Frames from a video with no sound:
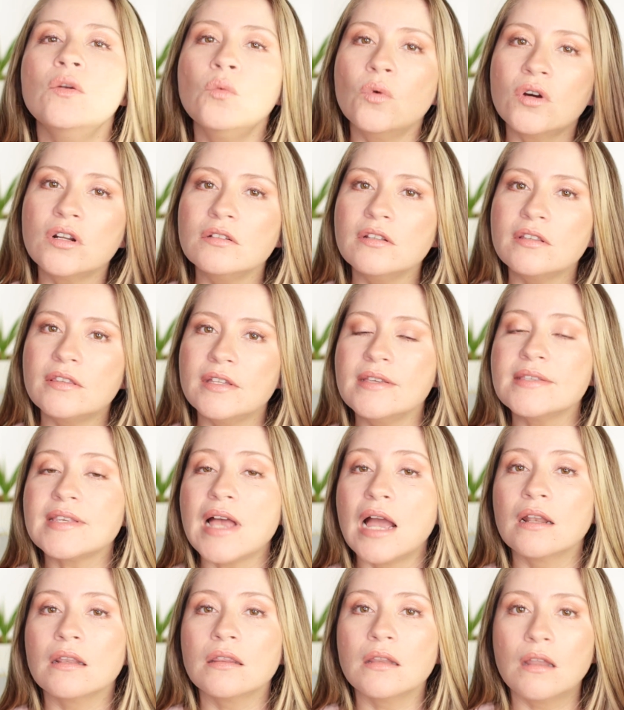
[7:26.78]
And one of the things
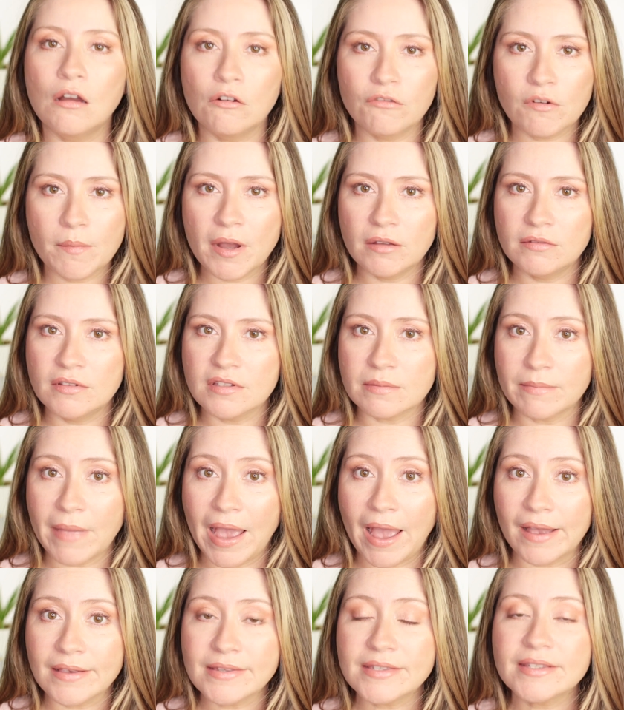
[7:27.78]
I love about this
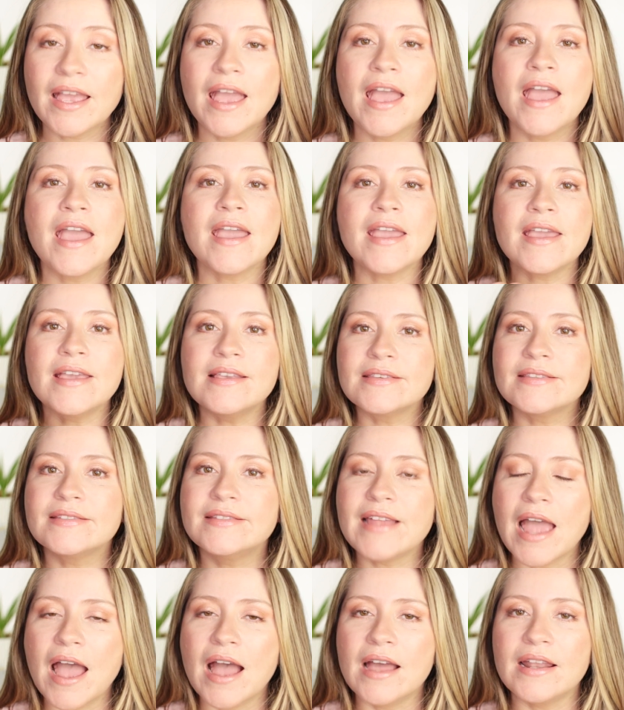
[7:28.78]
mask is
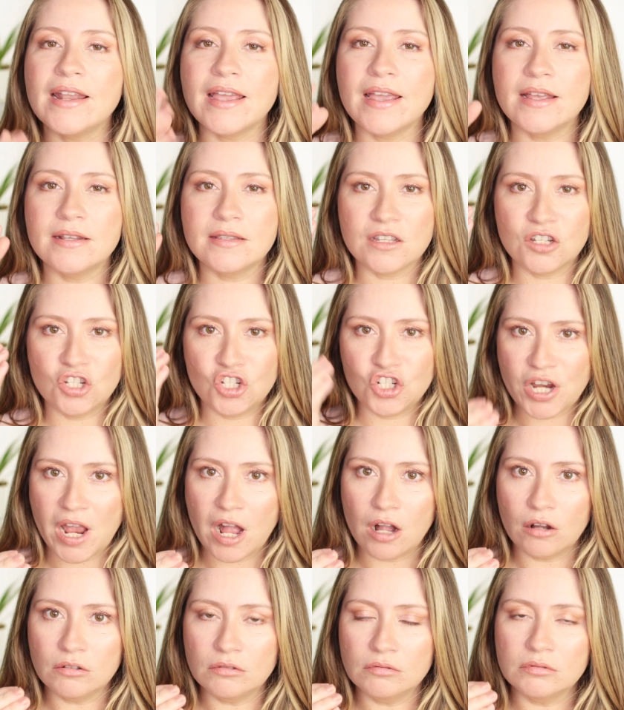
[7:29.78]
that it's a
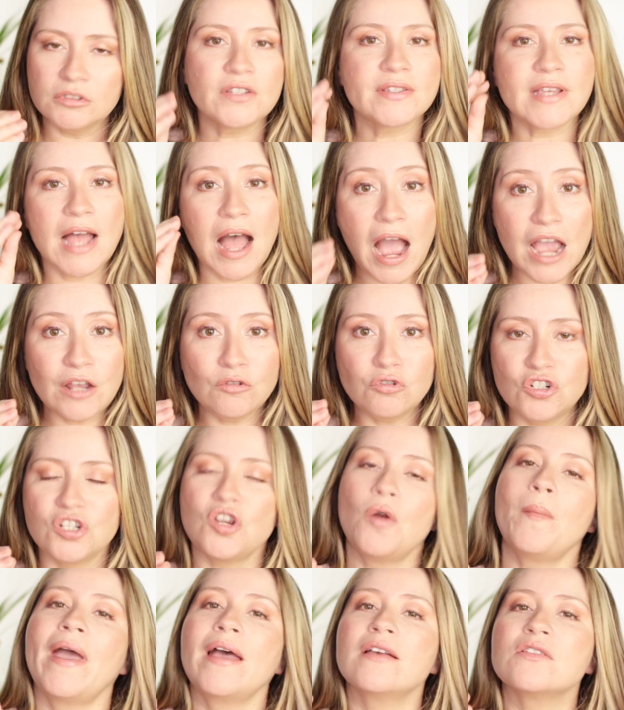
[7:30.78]
gel, it's a
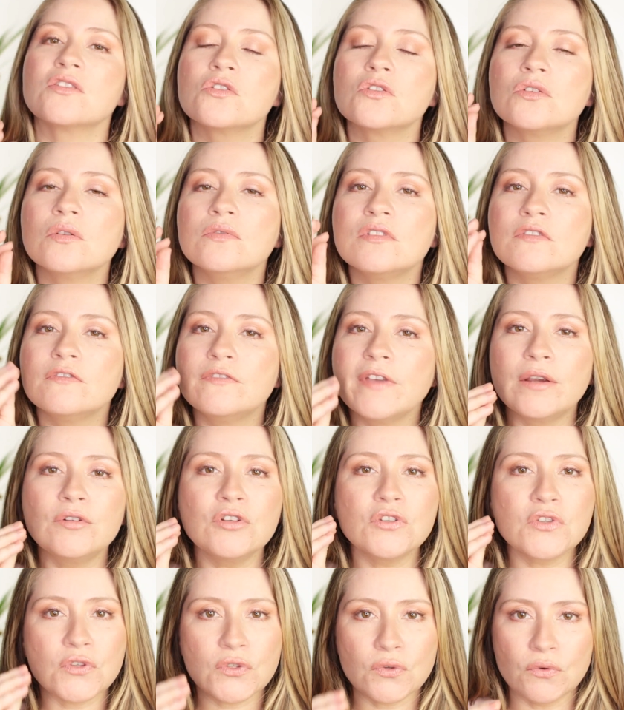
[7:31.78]
hydrogel mask, so it's
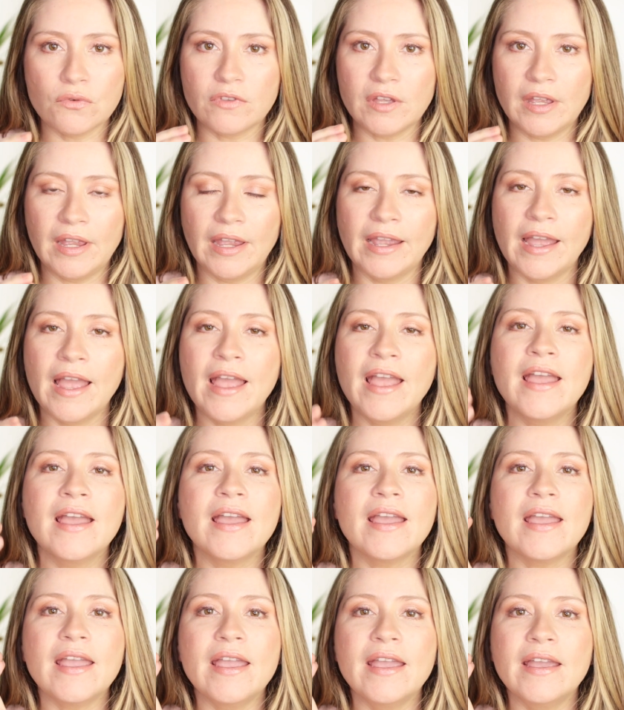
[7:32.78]
very soothing,
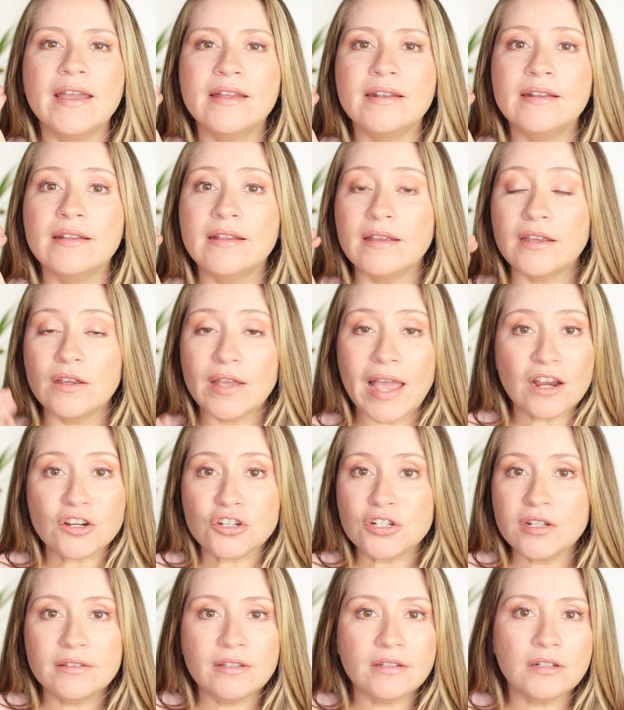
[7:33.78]
and it
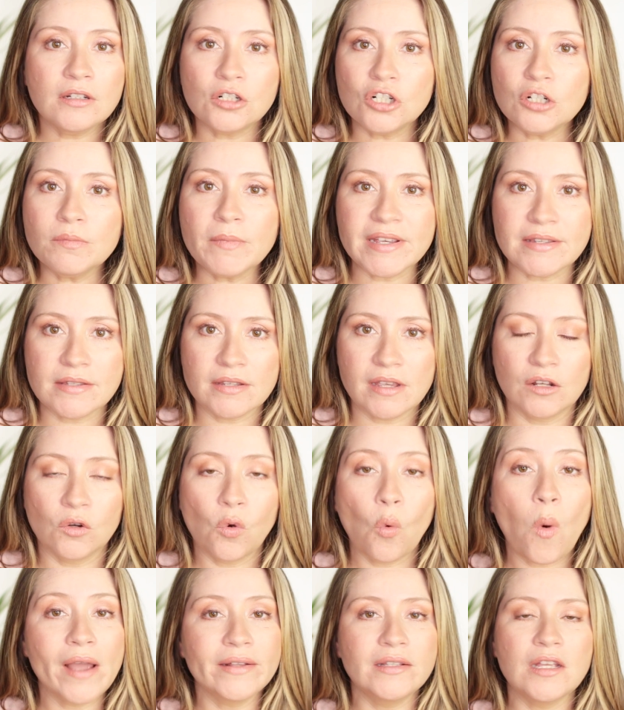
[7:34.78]
actually didn't hurt my skin,
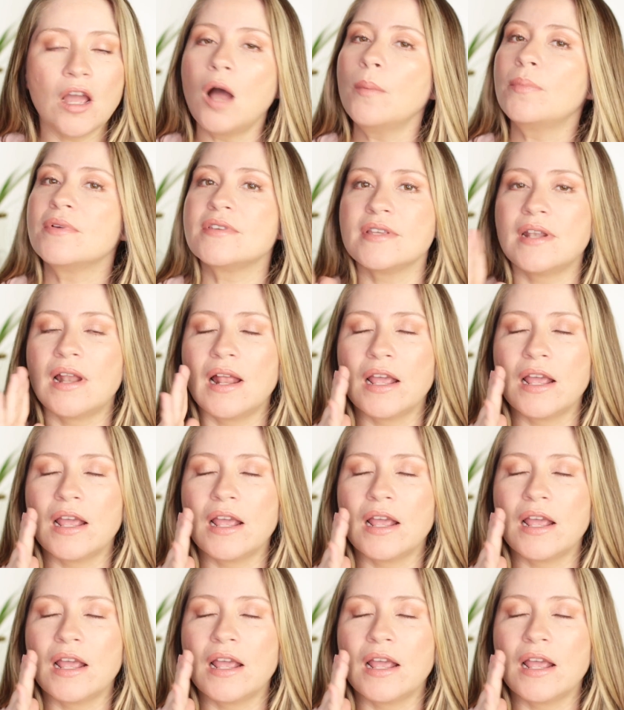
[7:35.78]
quite the opposite.